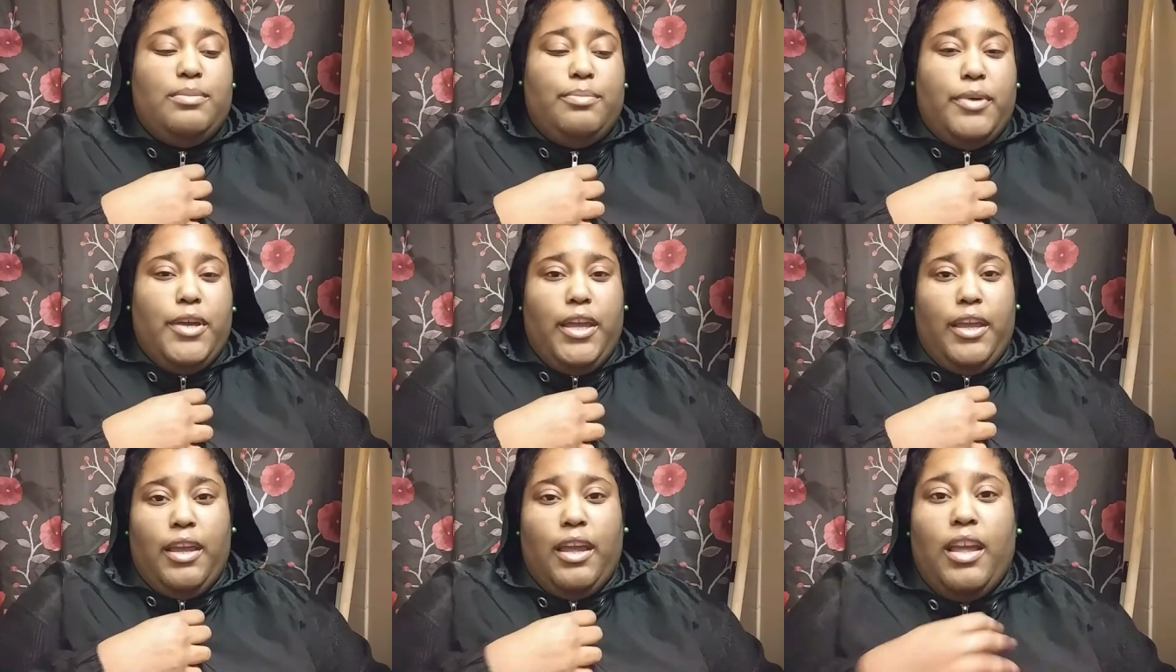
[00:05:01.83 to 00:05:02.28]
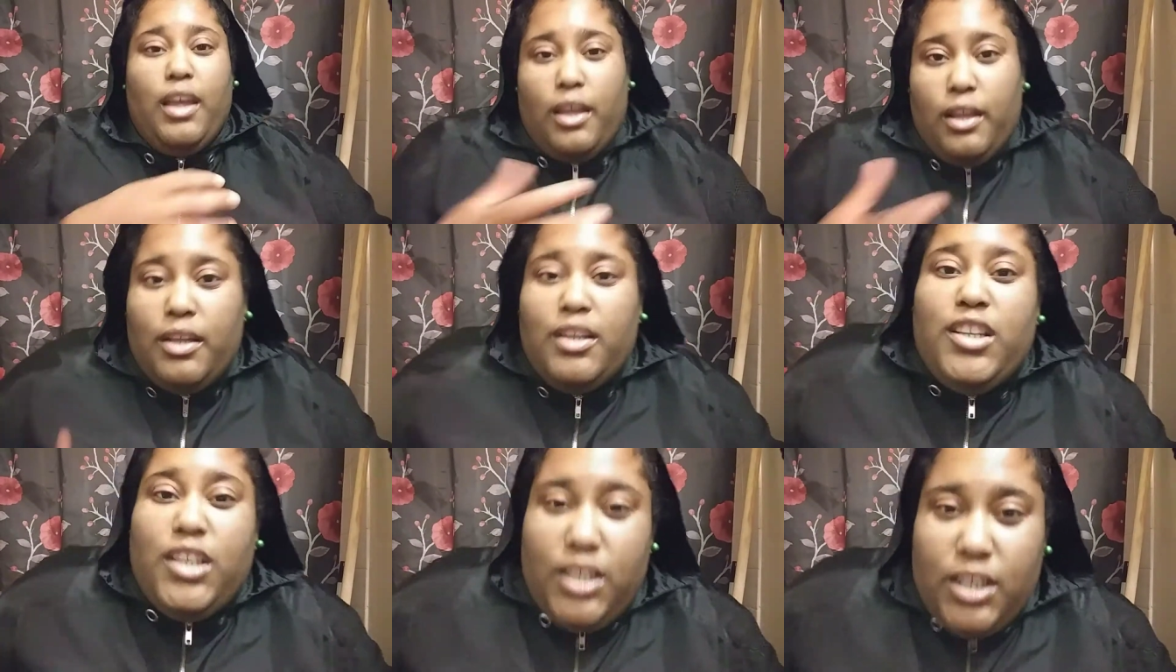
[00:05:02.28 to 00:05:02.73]
but
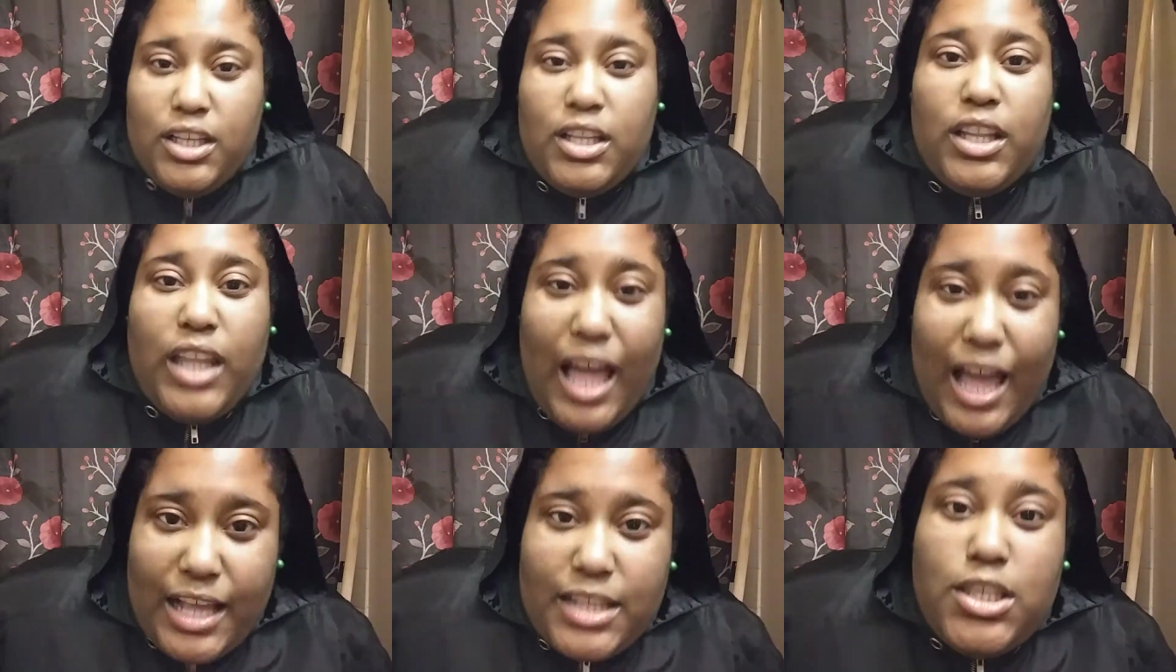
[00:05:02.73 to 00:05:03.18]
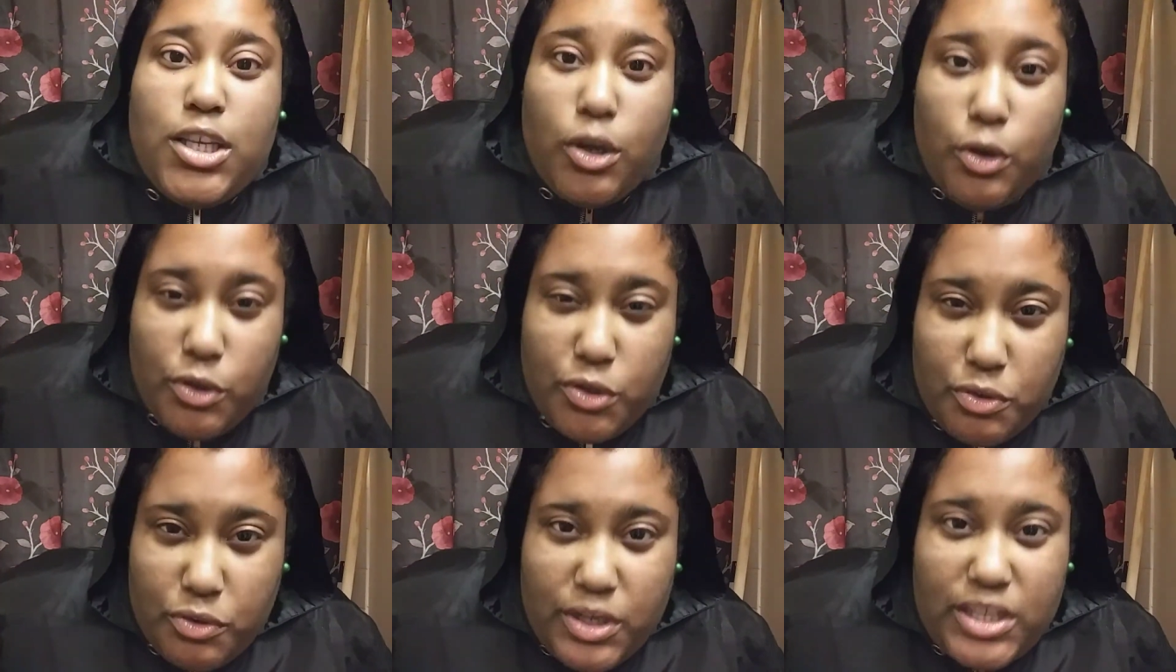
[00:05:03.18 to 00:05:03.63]
I
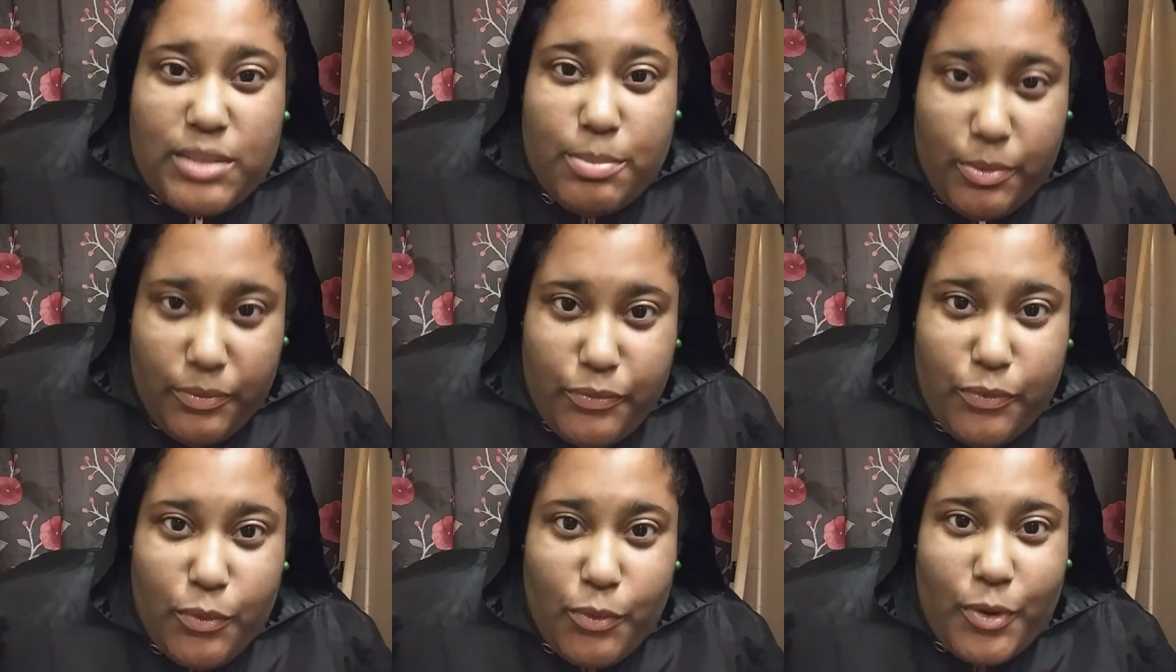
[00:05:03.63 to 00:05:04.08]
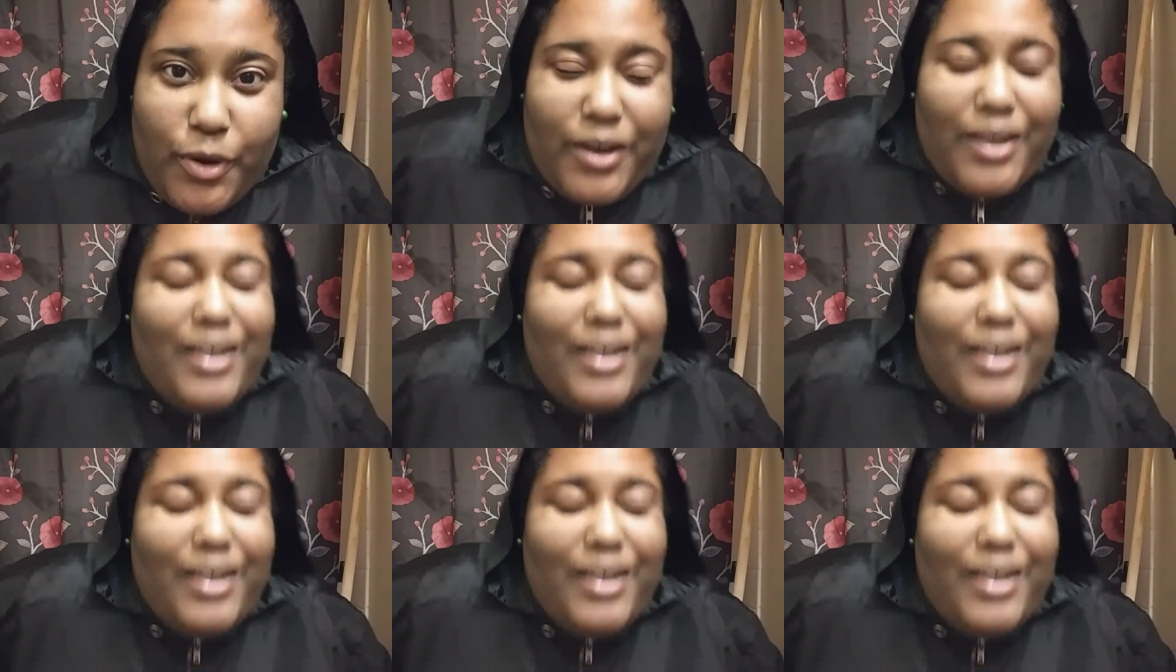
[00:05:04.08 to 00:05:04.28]
told you this before.